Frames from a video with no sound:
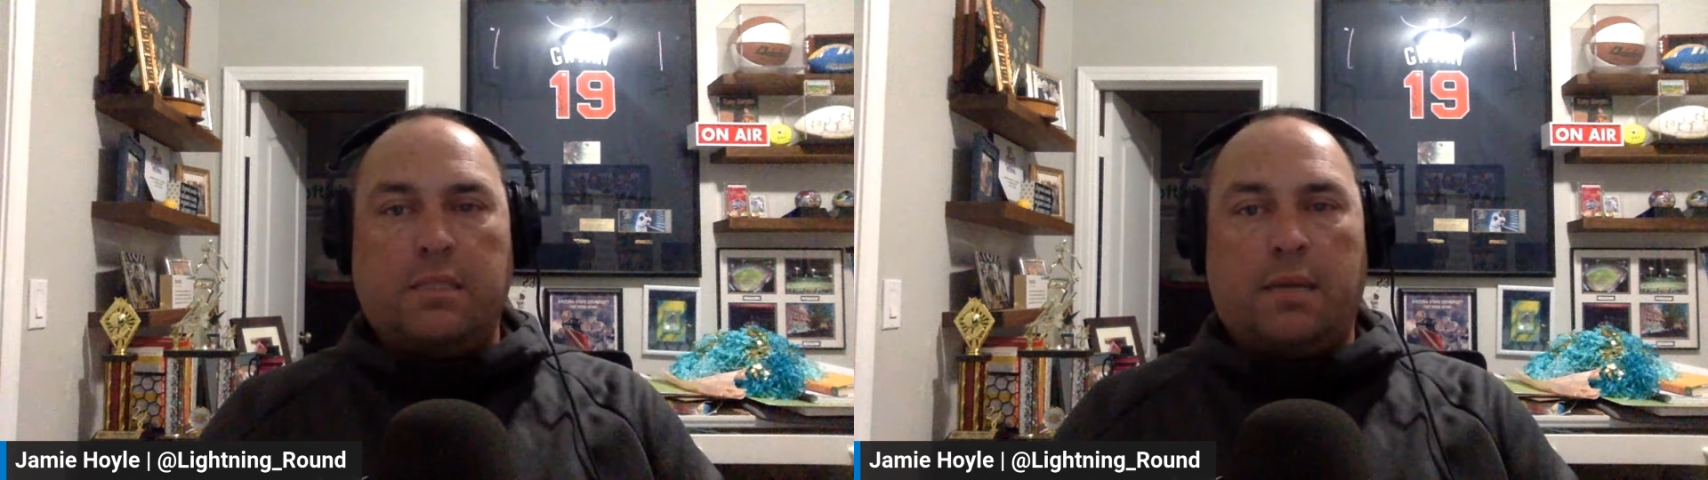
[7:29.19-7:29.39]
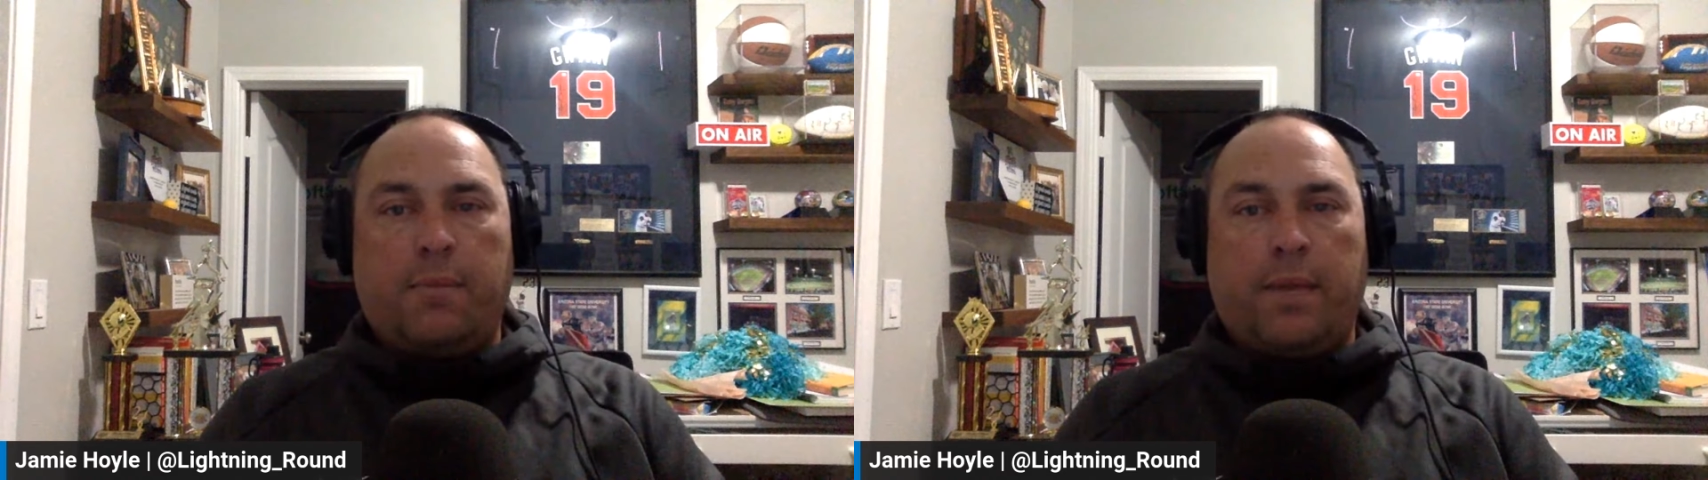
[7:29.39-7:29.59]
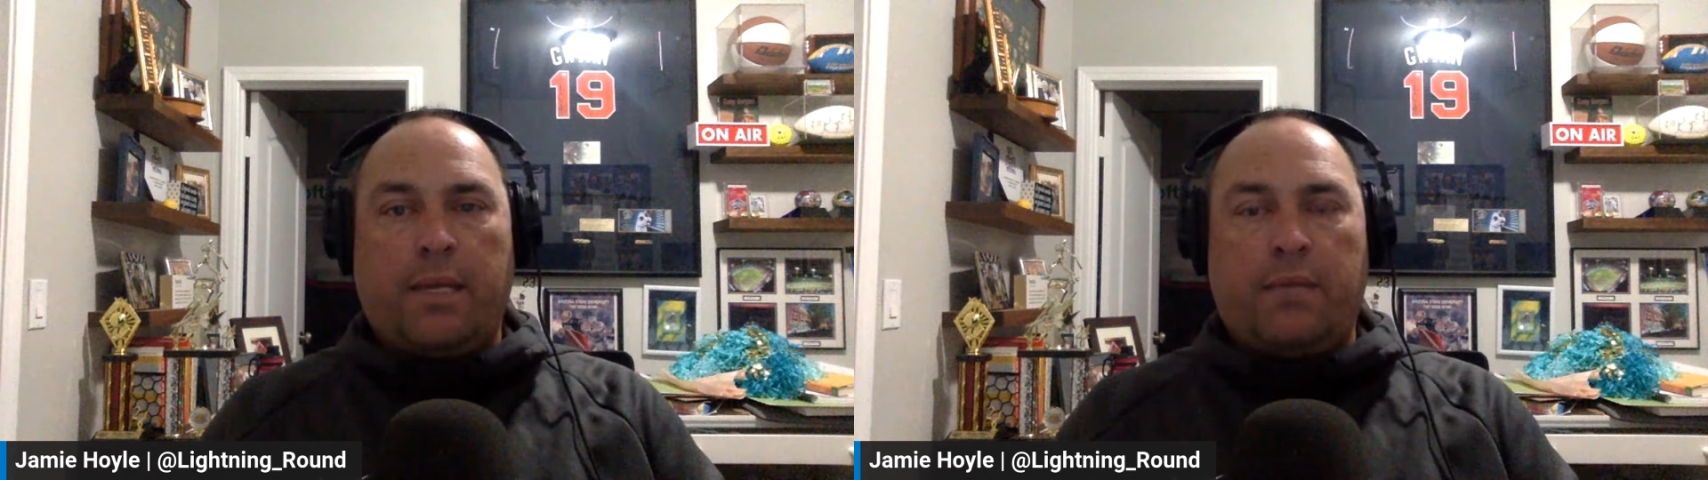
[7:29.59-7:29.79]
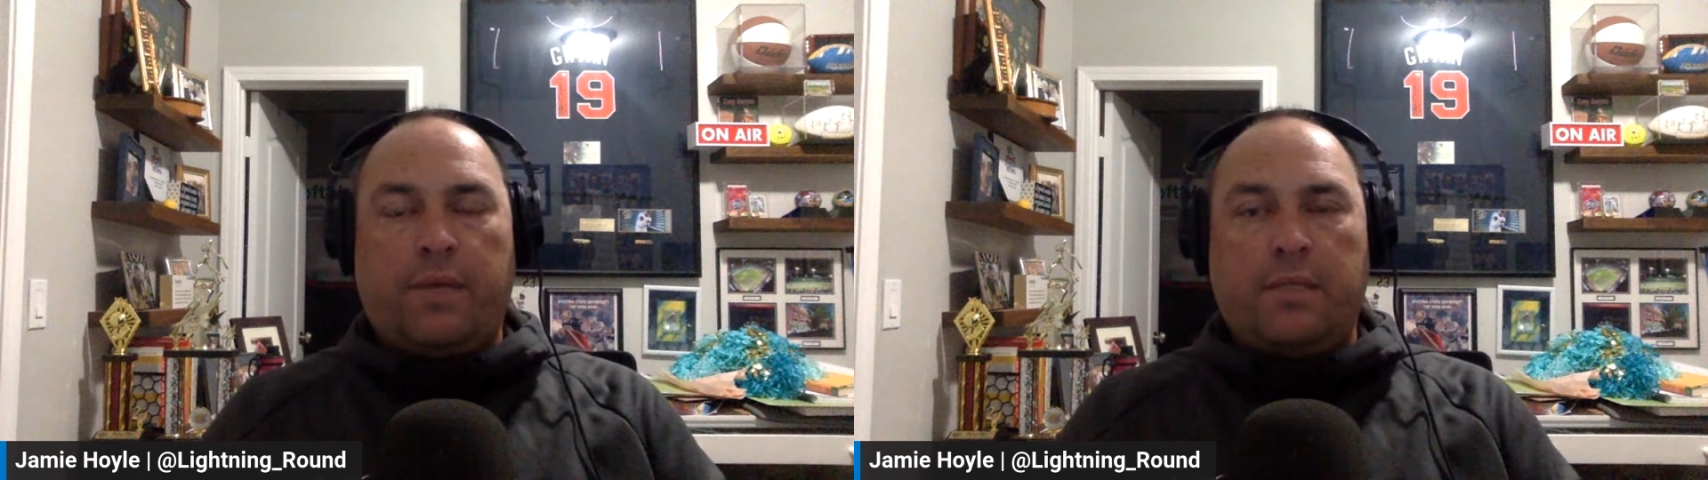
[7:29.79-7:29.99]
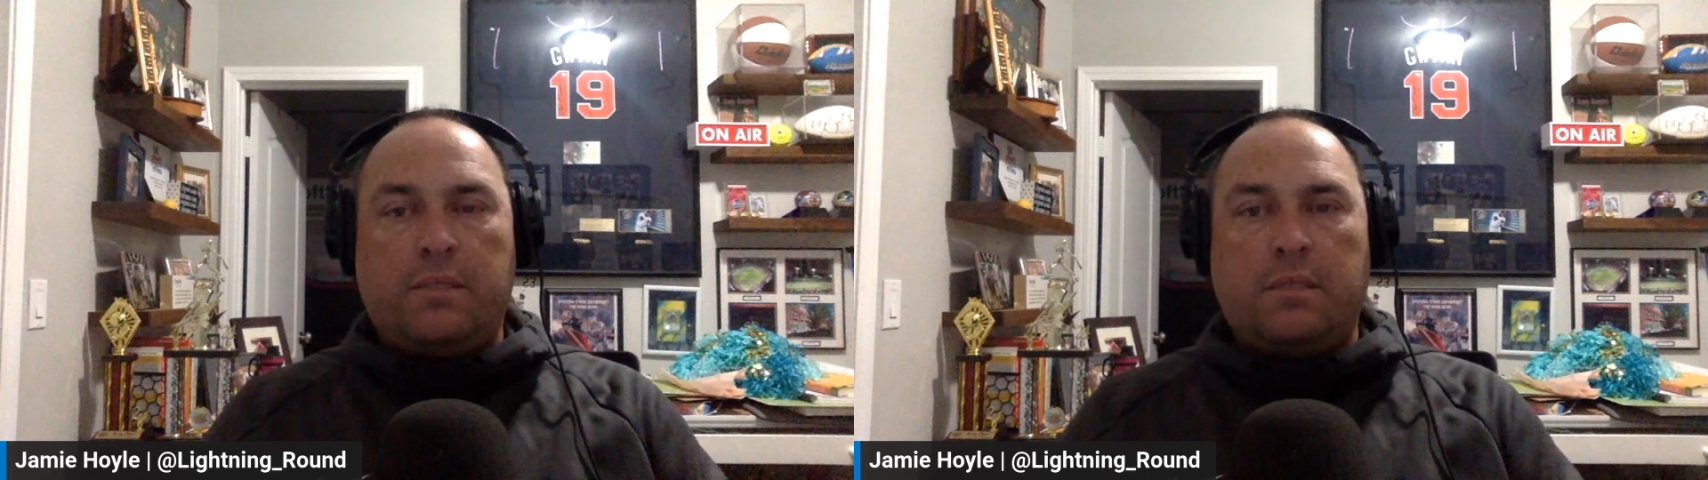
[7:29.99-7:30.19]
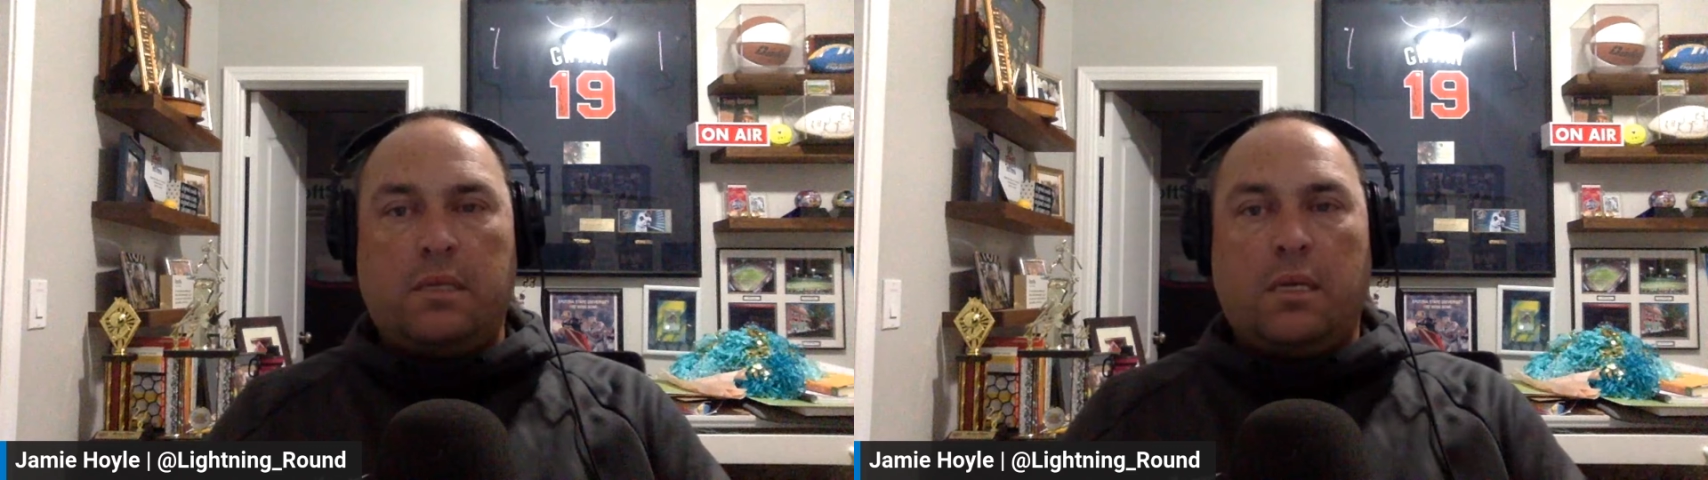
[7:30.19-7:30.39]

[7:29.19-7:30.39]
that man defense,